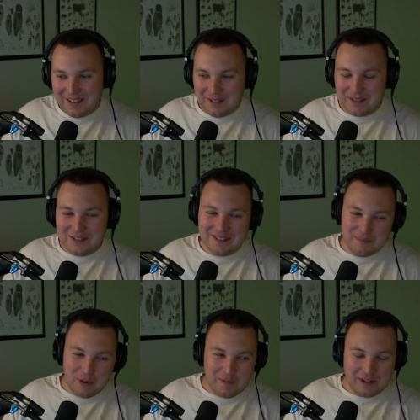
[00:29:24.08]
This is yeah,
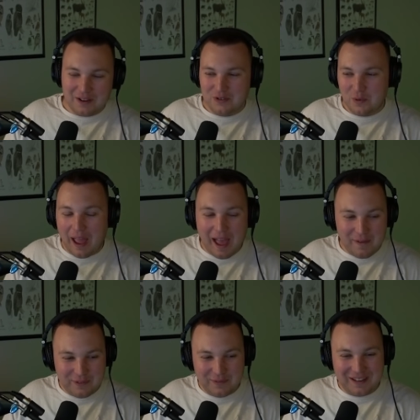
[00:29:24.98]
more of like a draft
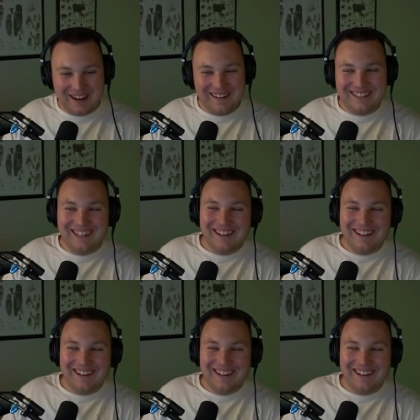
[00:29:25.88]
of a character.